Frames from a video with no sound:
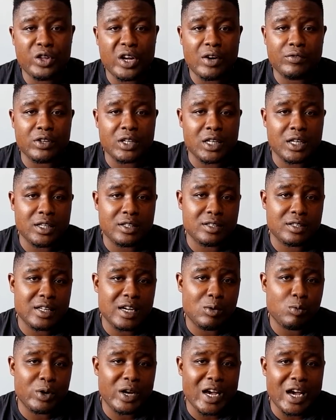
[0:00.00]
the other kits
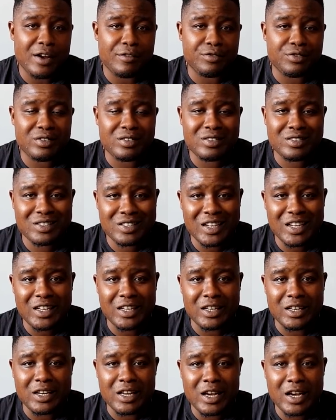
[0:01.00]
that we have
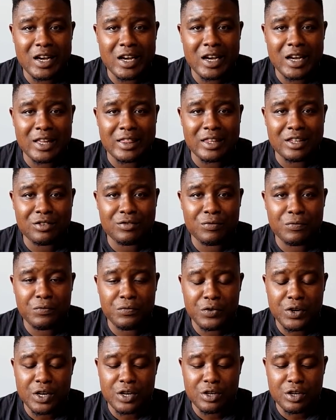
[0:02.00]
seen in this
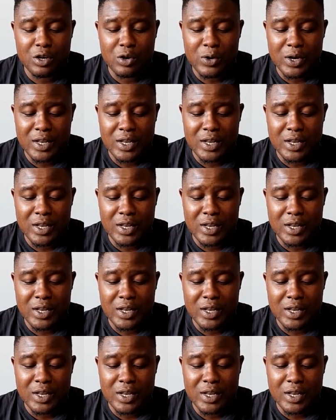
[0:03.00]
video,